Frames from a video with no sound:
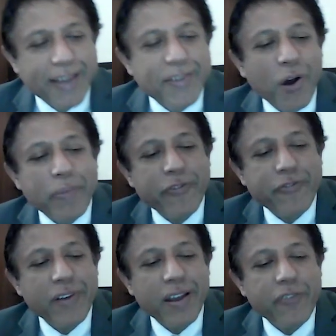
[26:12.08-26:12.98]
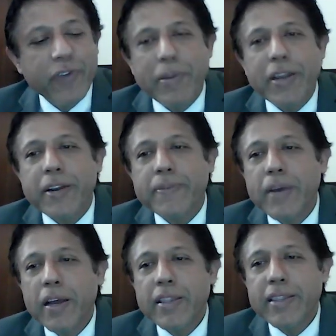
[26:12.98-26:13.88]
and call me if I'm needed.
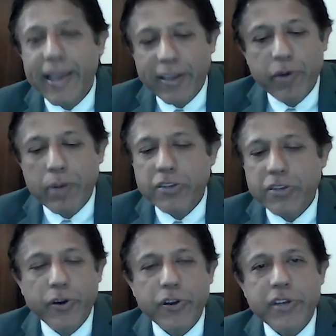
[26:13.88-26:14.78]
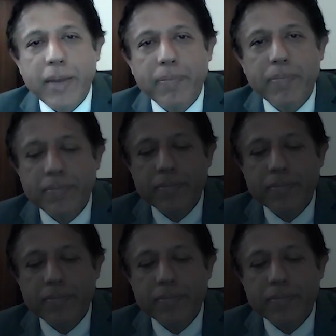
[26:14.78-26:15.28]
Thank you very much for your time.